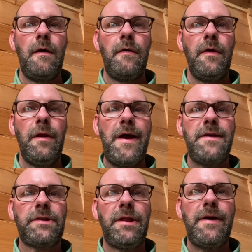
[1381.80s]
The
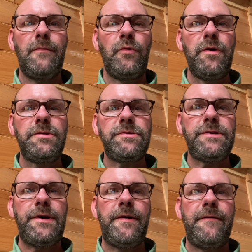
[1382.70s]
last clip was
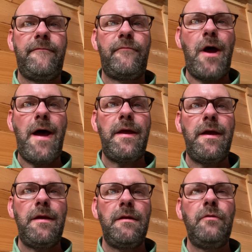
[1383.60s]

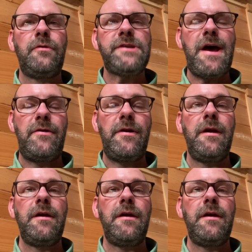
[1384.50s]
Saturday.